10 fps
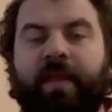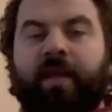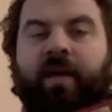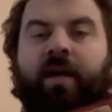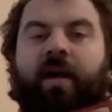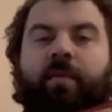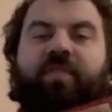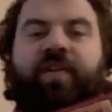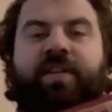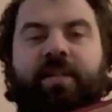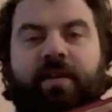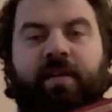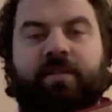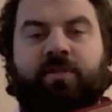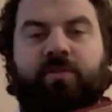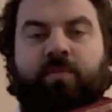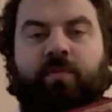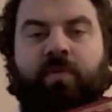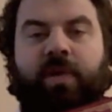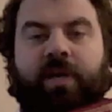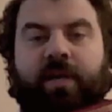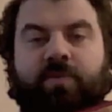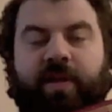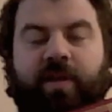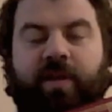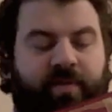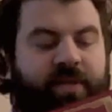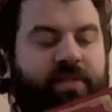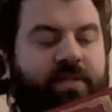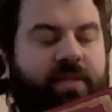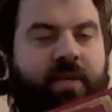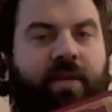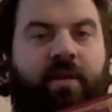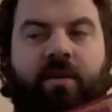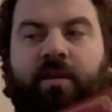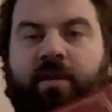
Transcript: The first thing I'd like to speak about is the